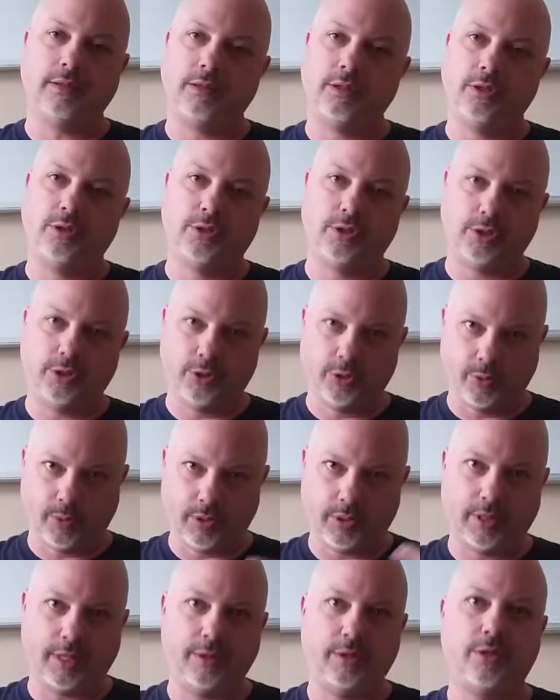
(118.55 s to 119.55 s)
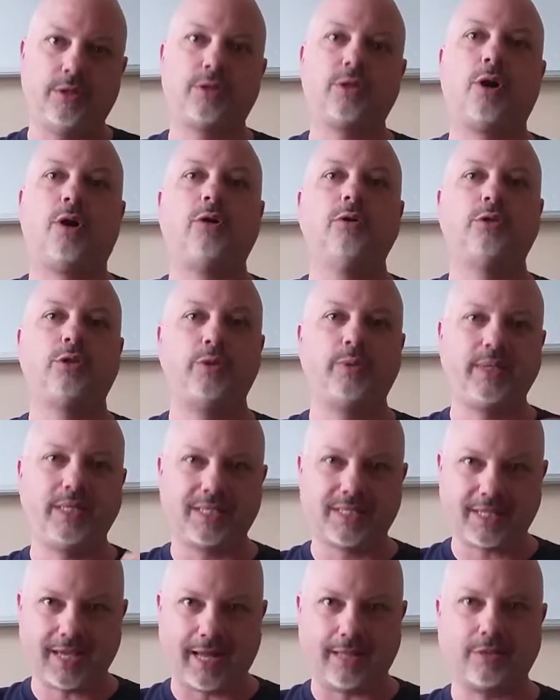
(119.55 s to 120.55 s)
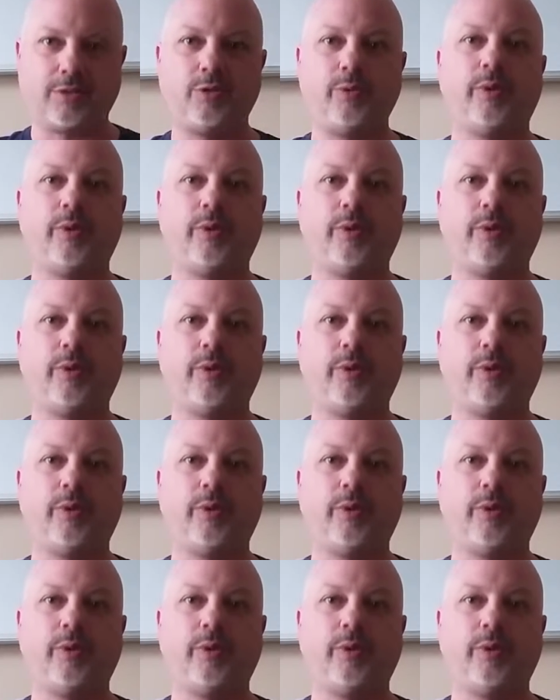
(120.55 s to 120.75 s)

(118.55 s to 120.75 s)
You do it, it's called doing sets,